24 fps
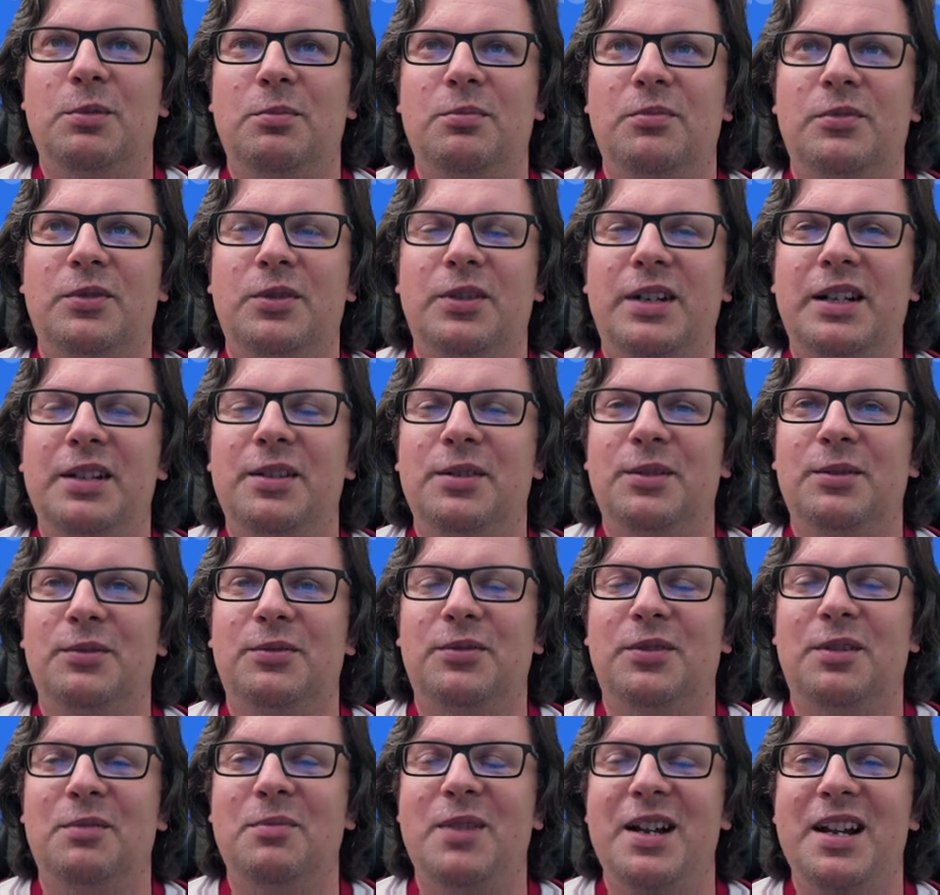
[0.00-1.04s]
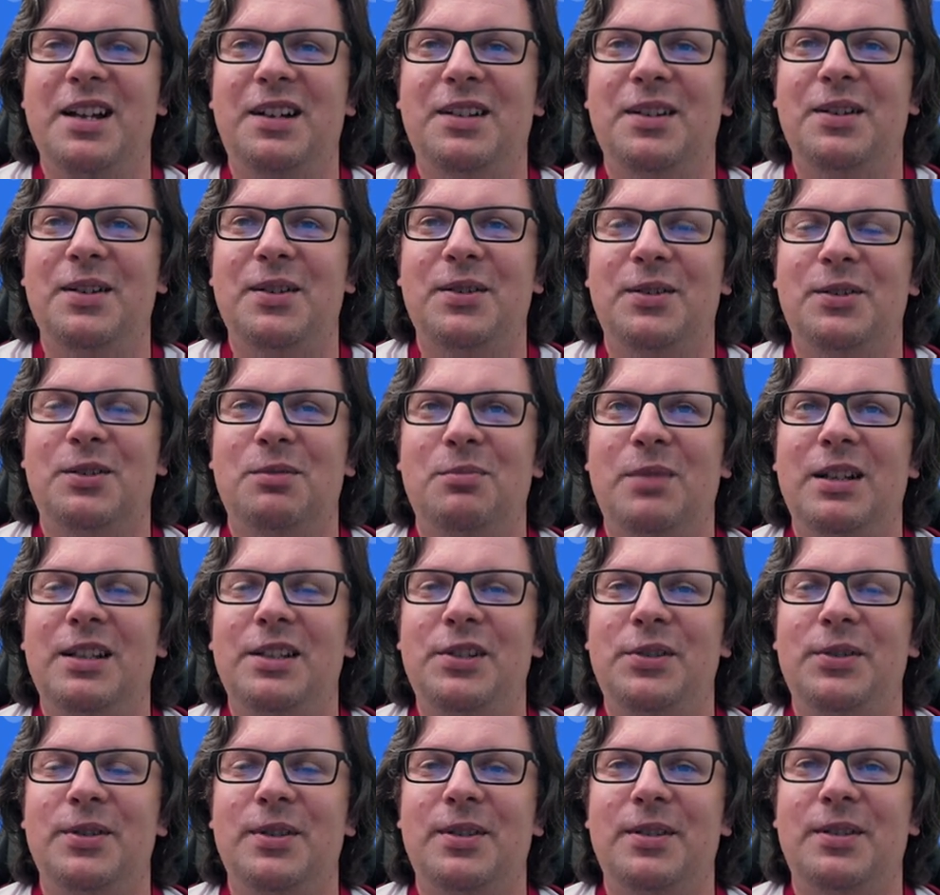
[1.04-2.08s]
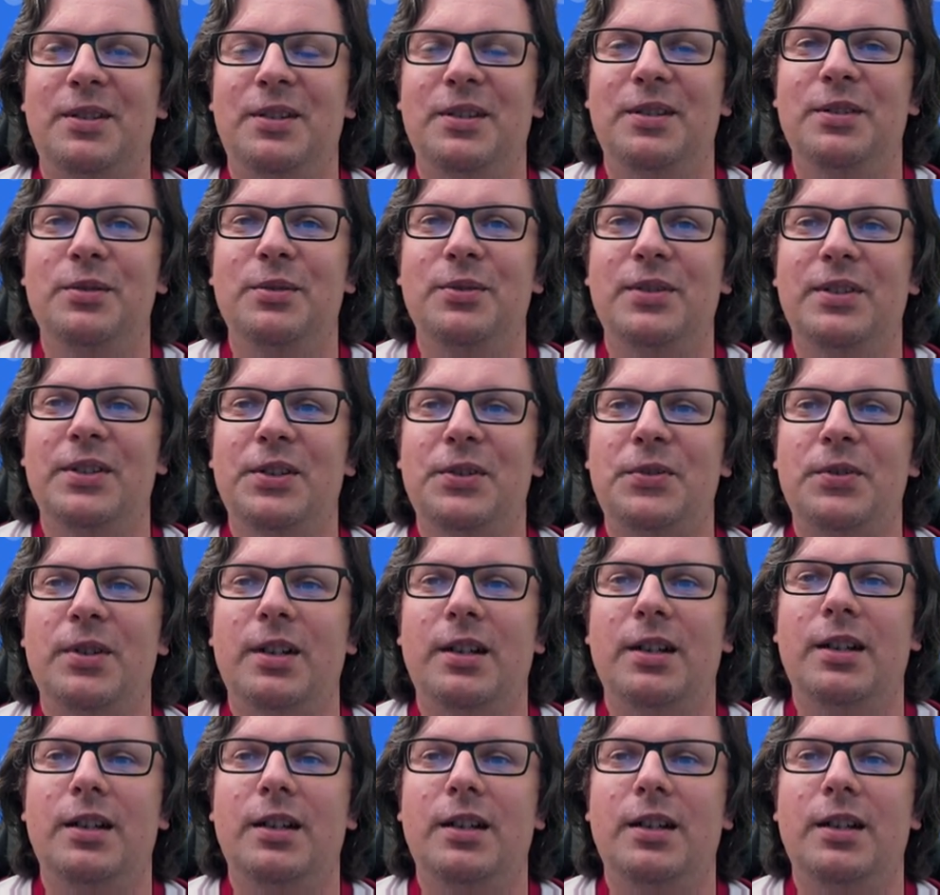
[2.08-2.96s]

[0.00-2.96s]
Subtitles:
I don't know, from hackers or malicious usage.